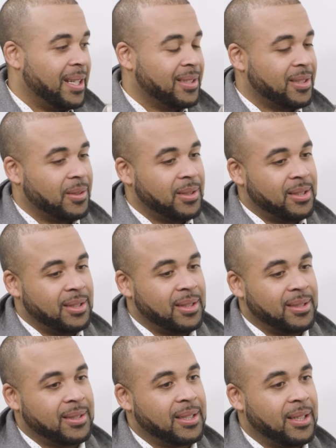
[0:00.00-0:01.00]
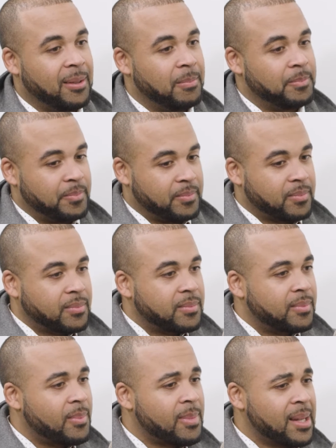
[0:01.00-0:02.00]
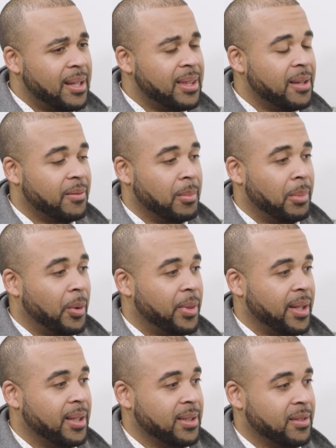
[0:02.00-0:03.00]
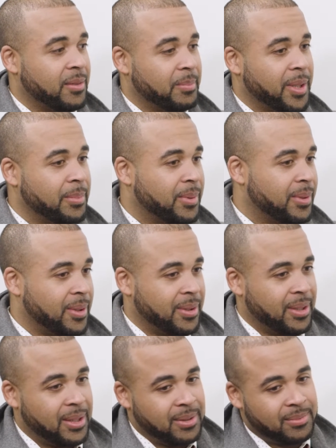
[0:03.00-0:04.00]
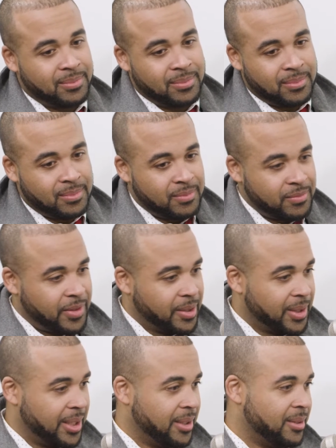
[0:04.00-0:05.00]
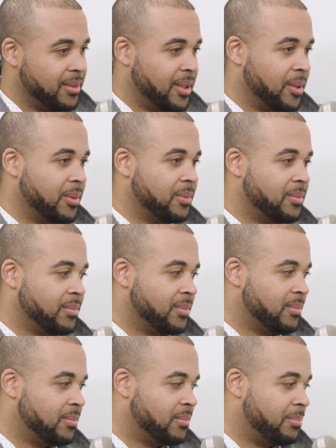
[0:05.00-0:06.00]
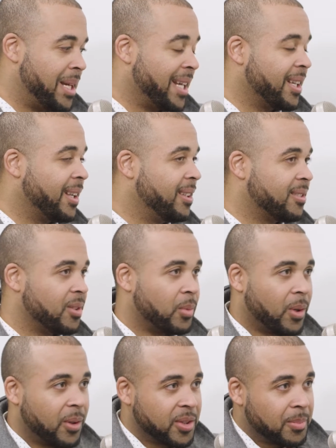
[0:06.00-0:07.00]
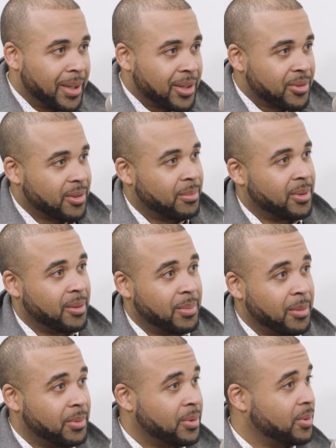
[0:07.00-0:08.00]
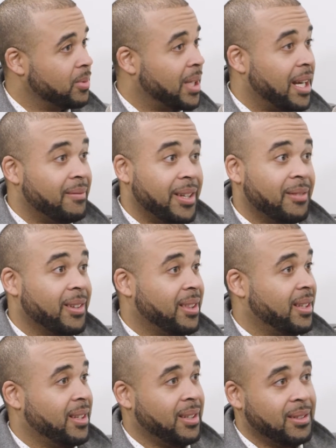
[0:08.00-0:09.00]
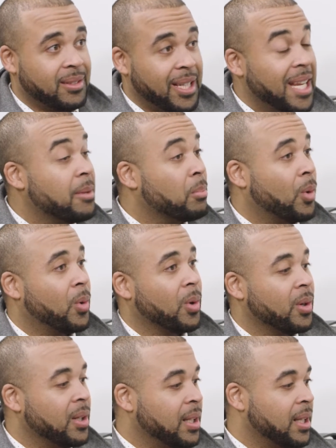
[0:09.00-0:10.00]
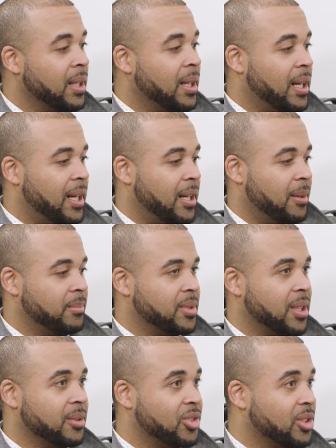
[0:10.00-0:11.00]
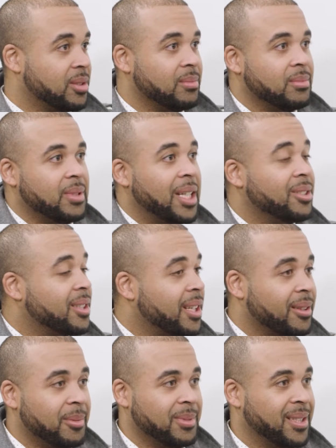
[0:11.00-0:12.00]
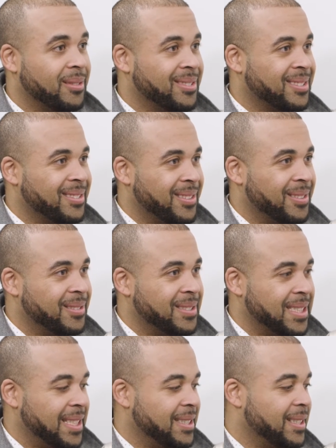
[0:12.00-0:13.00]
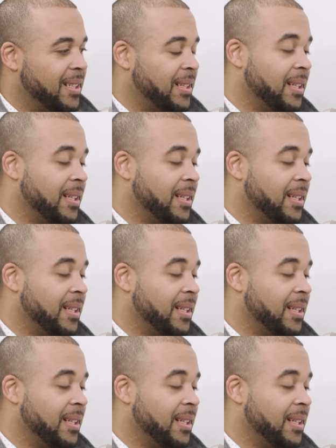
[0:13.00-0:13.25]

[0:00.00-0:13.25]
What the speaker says: And so it's just, I think from both ends, from people on the very, back against the wall spectrum and people who have everything and more, to just educate themselves, Right. And